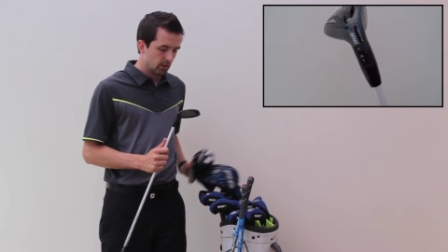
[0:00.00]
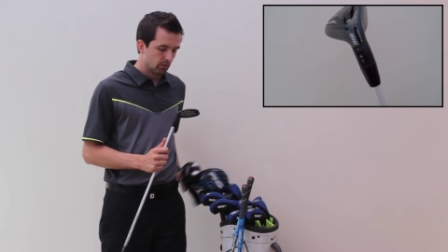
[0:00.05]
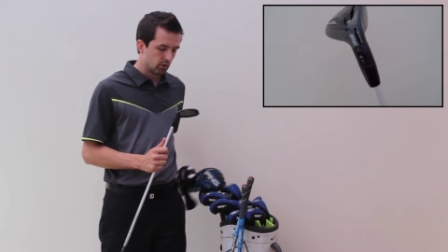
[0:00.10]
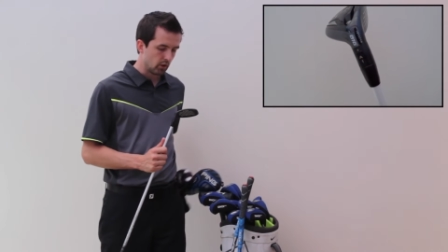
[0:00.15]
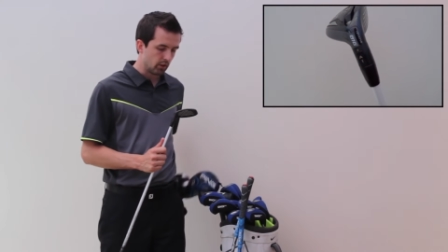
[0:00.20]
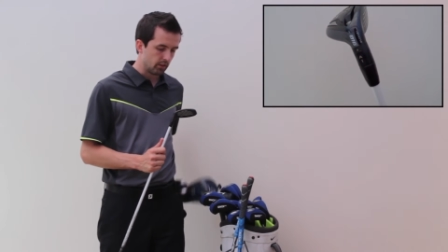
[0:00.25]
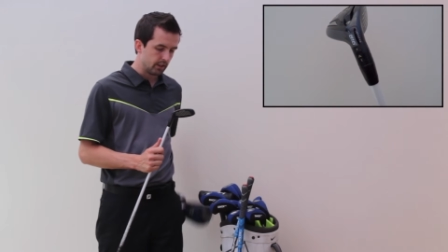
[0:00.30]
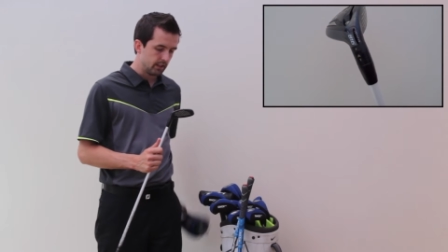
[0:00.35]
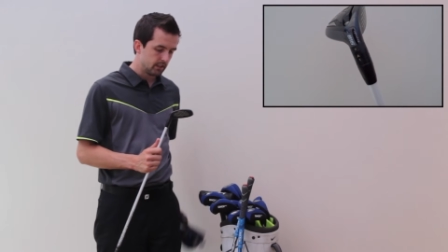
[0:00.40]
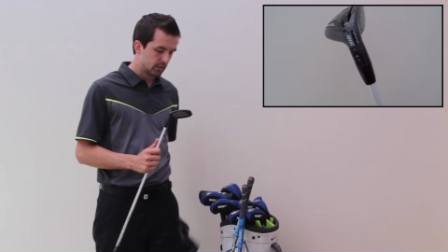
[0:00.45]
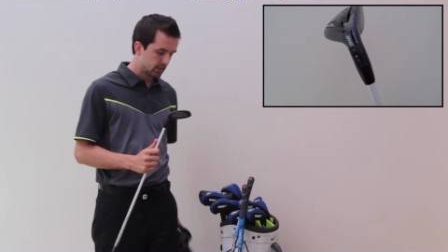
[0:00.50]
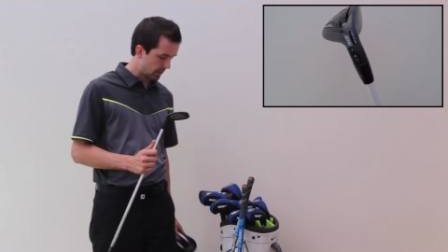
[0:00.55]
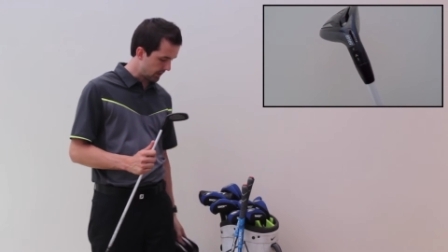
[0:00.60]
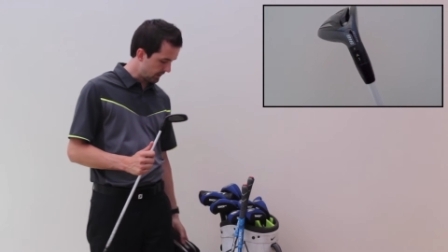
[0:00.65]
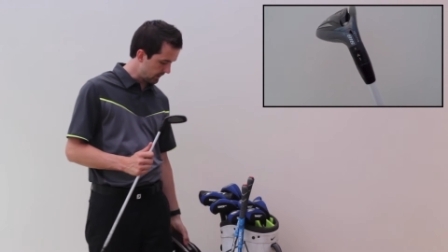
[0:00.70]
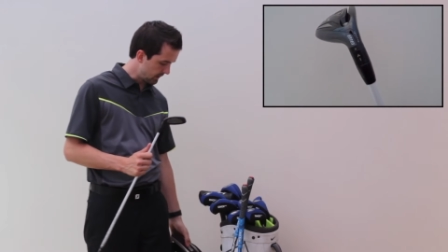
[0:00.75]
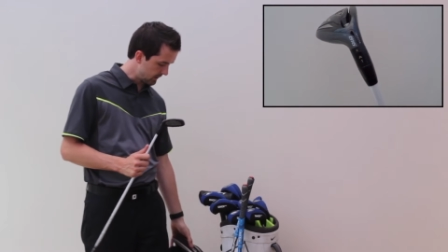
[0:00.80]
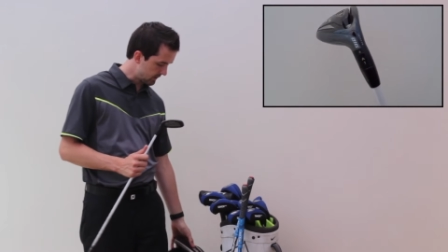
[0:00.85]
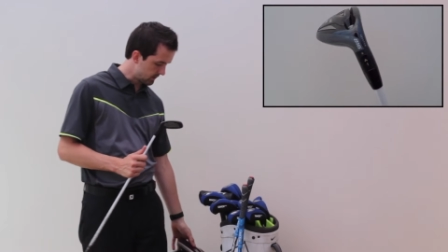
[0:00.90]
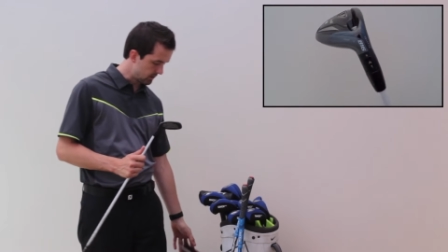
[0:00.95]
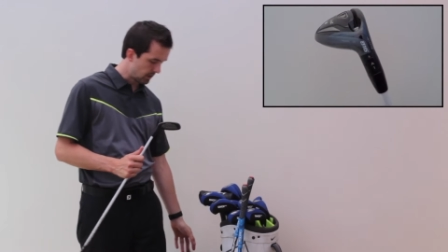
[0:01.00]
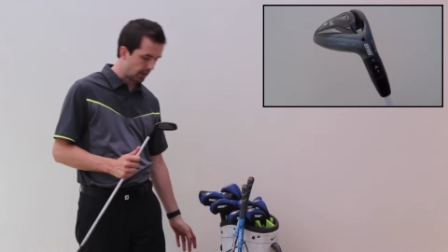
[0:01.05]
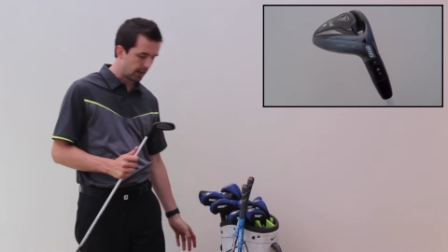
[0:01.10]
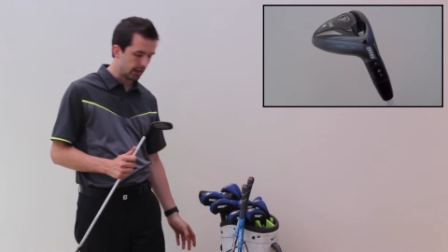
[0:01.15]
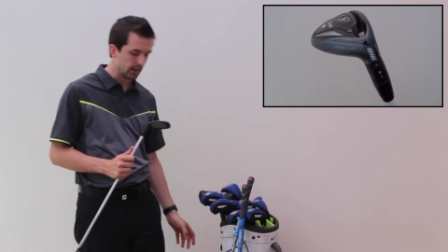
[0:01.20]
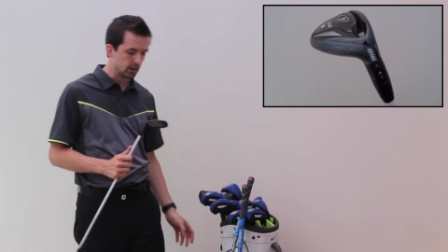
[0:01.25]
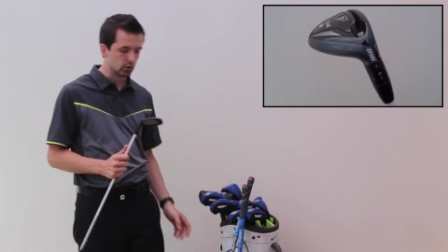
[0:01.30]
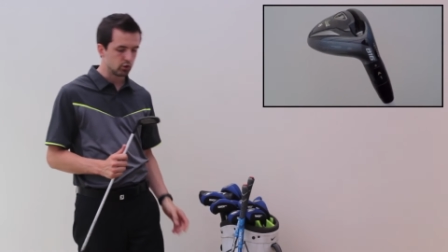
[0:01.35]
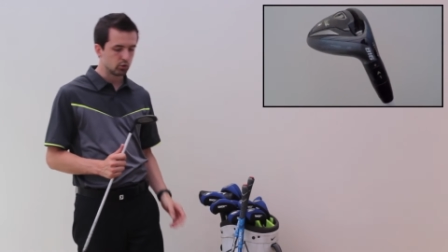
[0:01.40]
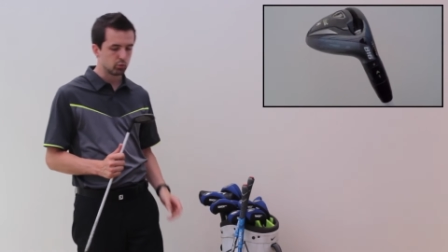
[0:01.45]
Got the Titleist
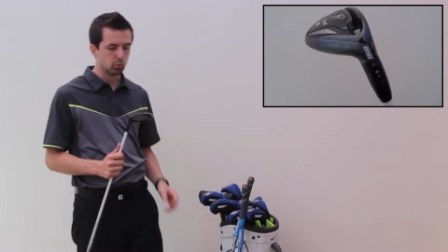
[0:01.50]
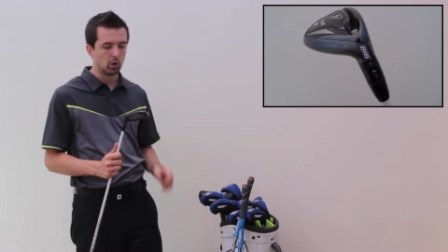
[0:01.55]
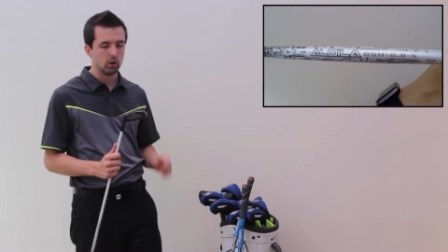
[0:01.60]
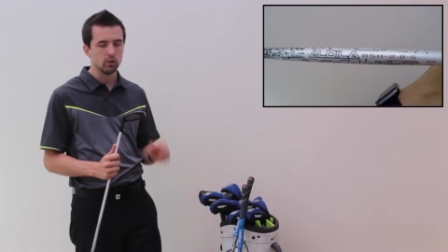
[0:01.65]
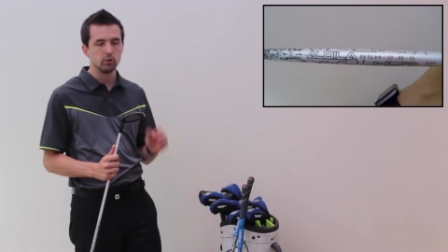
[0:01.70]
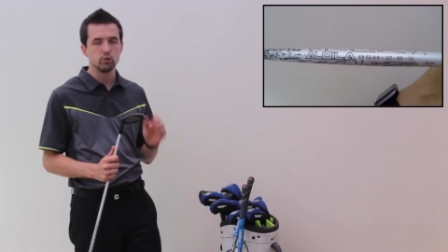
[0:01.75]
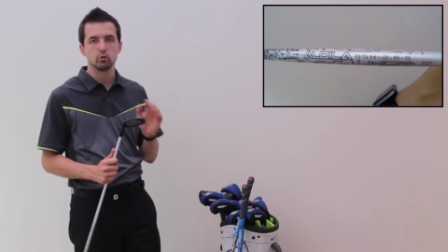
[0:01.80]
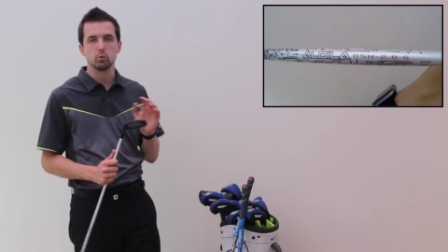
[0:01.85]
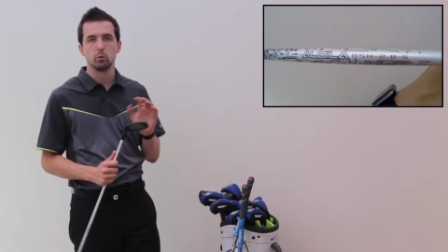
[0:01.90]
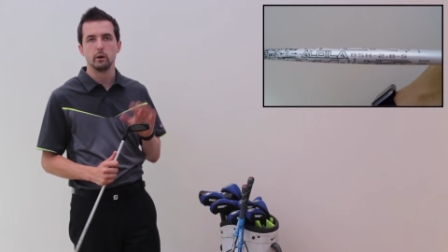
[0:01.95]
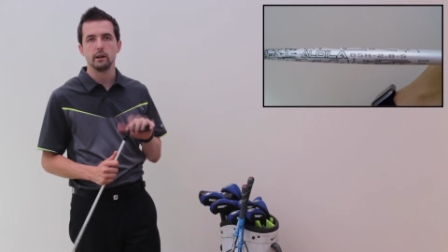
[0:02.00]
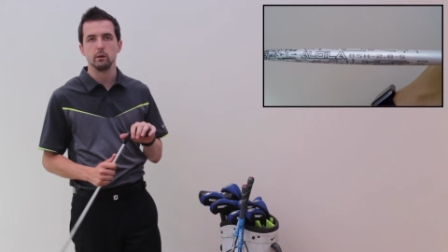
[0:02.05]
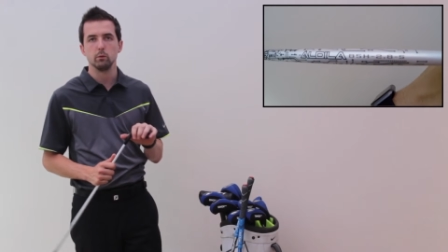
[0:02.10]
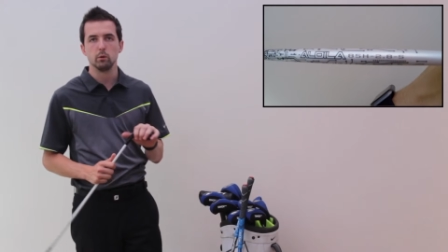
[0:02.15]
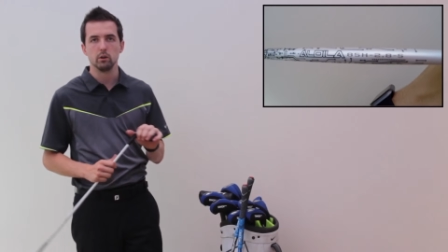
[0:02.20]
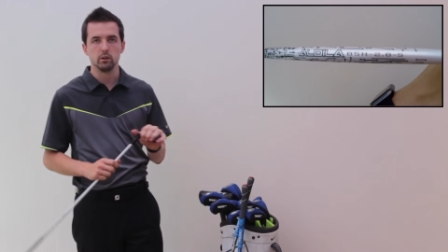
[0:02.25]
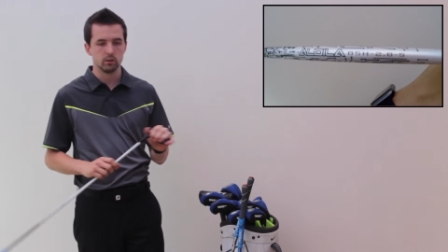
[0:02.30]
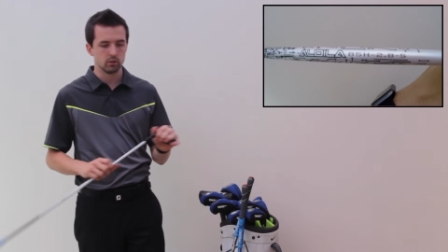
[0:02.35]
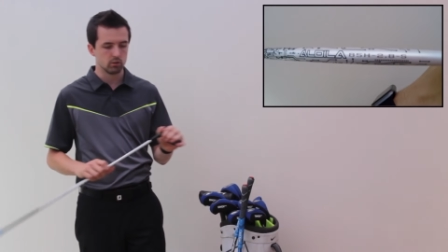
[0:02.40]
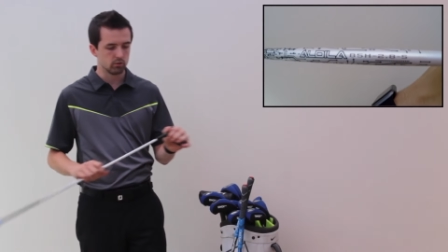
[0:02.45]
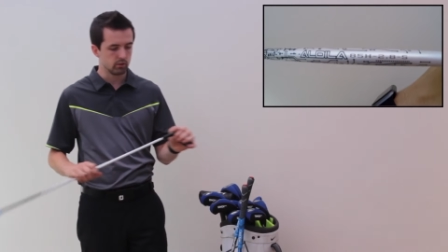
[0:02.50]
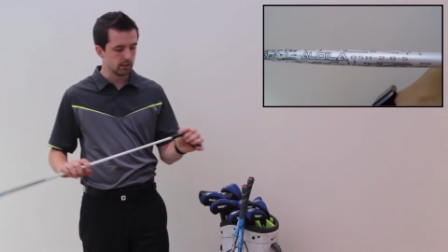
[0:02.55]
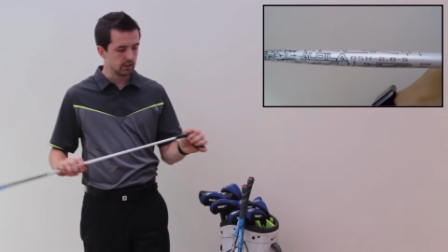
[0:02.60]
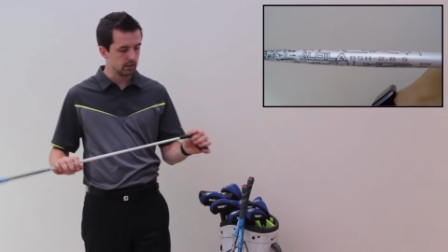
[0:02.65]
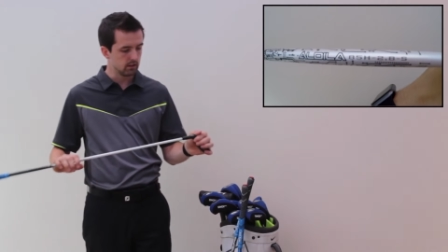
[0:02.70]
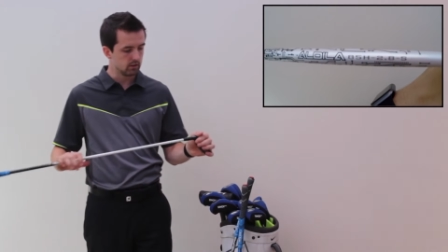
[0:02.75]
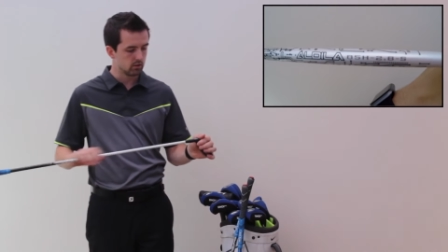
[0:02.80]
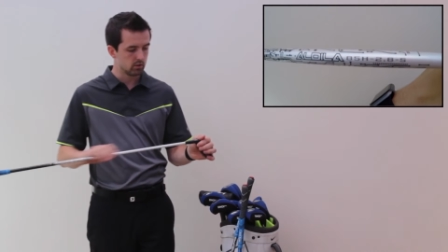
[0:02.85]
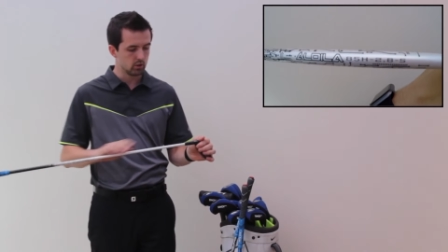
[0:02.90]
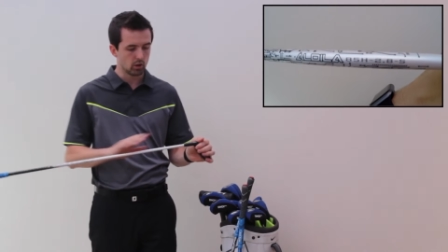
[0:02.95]
H one, twenty-one
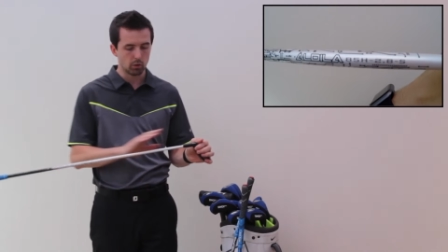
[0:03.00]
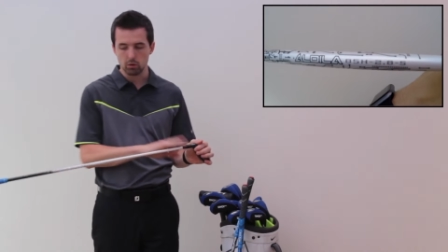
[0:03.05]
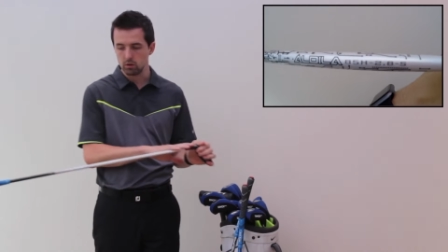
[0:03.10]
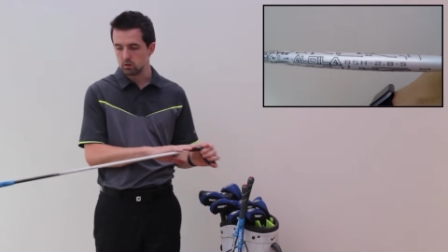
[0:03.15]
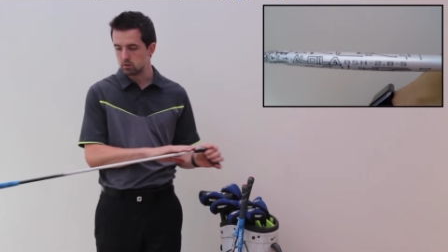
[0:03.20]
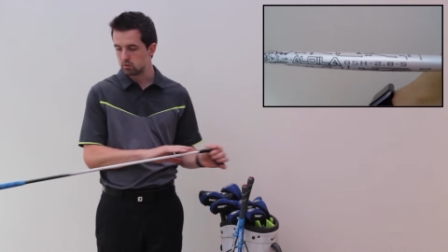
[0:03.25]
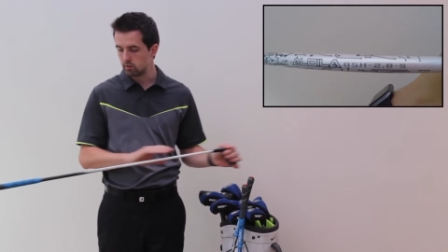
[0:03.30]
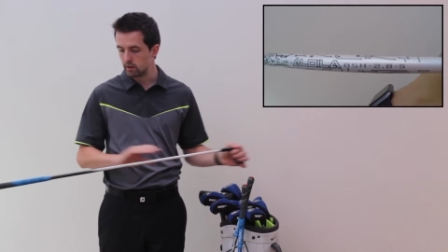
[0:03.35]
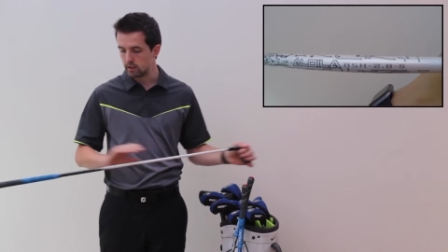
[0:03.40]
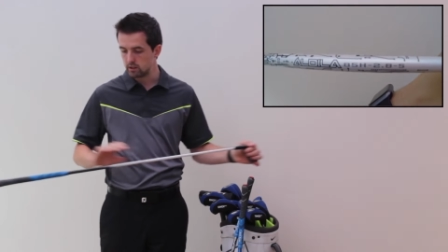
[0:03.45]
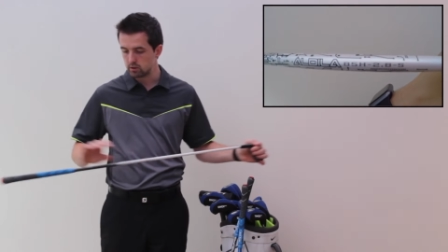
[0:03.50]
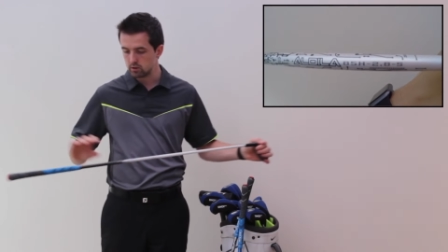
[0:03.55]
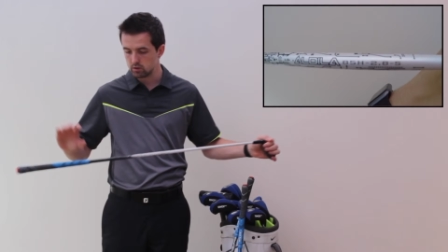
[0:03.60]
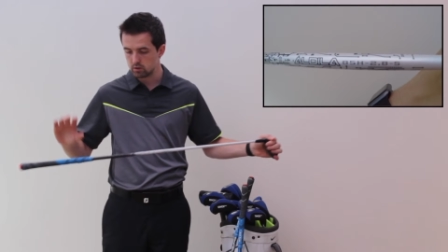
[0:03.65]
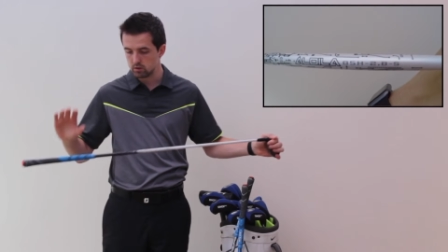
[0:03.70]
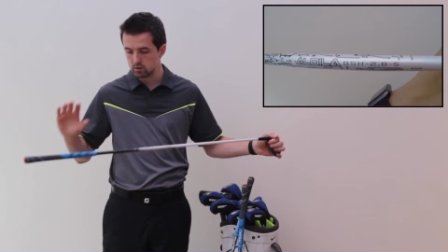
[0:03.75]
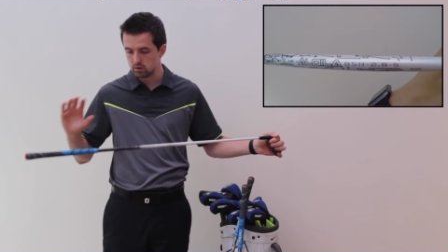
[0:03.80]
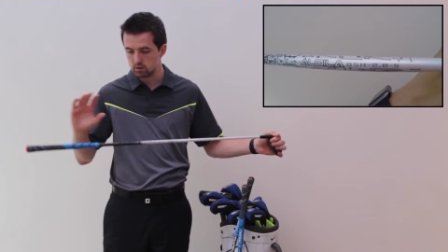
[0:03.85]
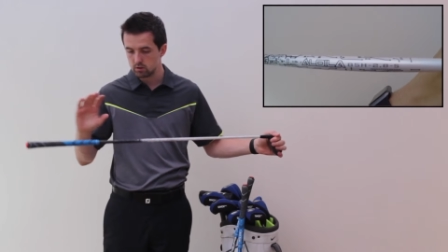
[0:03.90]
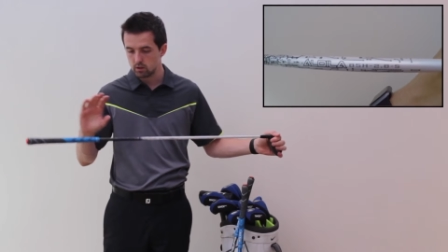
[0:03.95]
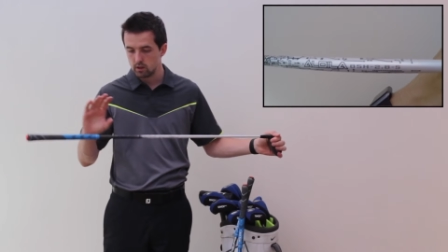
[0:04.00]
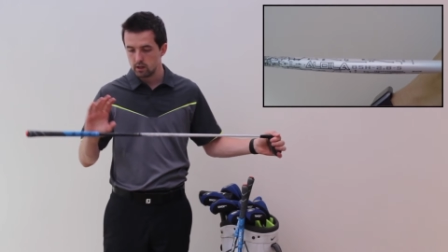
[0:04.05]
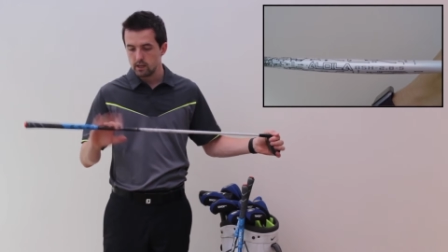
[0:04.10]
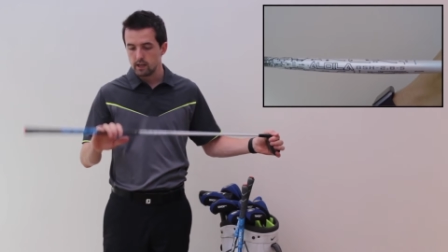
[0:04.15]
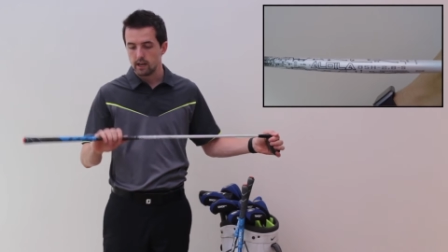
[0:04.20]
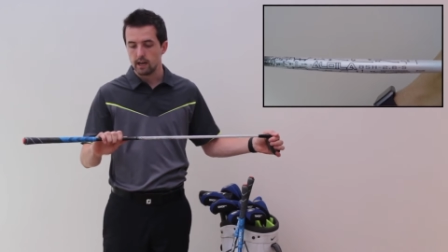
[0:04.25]
degrees, no alterations,